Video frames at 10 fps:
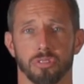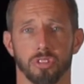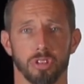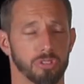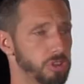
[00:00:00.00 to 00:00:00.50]

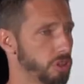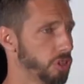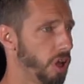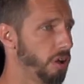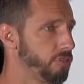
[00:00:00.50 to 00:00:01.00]
to
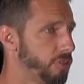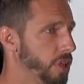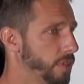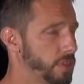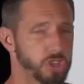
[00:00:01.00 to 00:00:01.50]
love
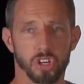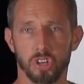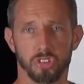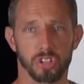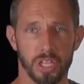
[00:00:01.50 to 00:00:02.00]
the
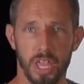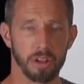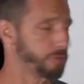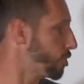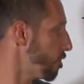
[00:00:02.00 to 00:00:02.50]
church, to care
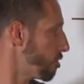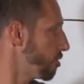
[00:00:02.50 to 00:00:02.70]
for the church.